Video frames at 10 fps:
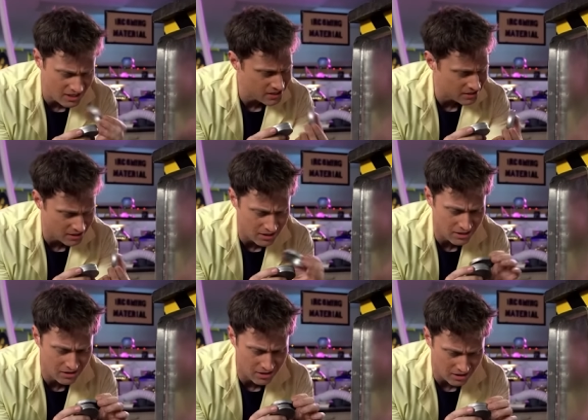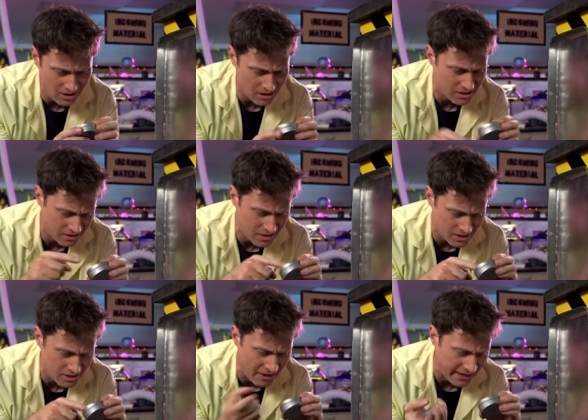is, yeah, this
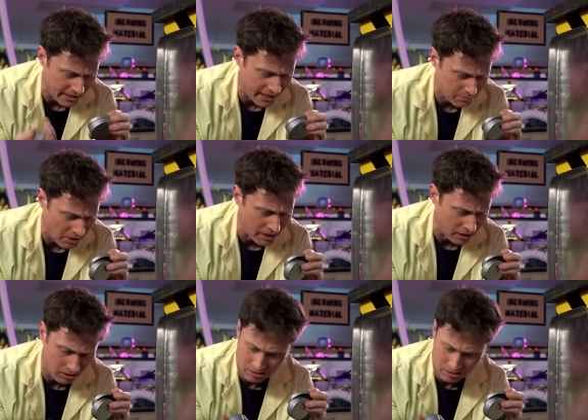is magnetic putty.